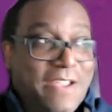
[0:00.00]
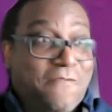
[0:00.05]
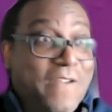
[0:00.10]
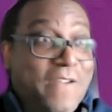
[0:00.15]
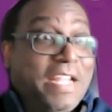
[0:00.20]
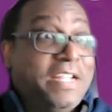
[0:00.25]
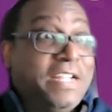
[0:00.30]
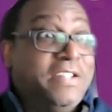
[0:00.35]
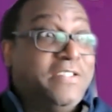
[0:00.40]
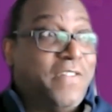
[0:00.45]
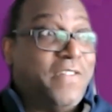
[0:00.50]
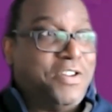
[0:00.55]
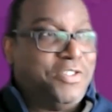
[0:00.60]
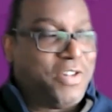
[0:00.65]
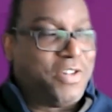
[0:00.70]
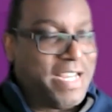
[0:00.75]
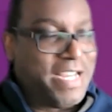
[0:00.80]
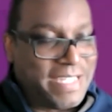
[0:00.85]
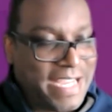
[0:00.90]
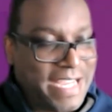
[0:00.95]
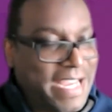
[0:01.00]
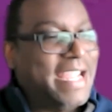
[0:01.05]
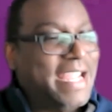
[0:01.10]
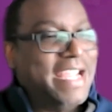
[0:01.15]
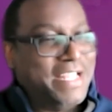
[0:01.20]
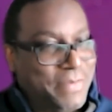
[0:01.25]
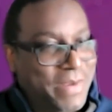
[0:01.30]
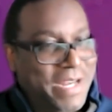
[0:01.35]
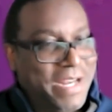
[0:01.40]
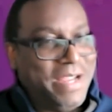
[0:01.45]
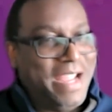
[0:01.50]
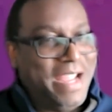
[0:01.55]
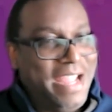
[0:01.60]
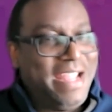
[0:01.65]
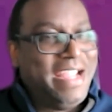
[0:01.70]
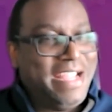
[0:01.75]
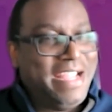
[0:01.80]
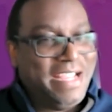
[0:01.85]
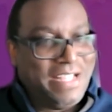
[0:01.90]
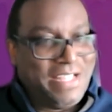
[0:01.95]
I fell into fundraising, as
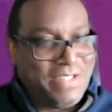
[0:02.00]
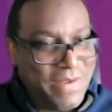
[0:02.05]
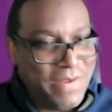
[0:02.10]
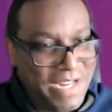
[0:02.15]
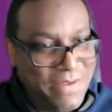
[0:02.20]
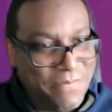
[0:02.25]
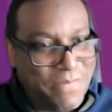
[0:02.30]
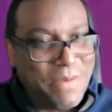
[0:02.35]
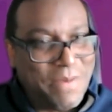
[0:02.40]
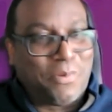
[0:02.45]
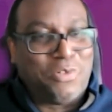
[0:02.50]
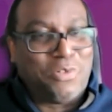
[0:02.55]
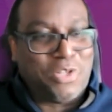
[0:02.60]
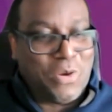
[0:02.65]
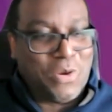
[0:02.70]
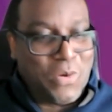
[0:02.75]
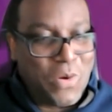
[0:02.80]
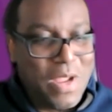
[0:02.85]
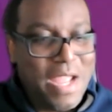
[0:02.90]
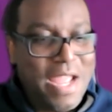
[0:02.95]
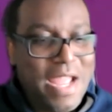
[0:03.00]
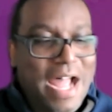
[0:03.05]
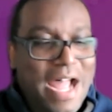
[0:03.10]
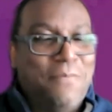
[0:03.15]
many people do,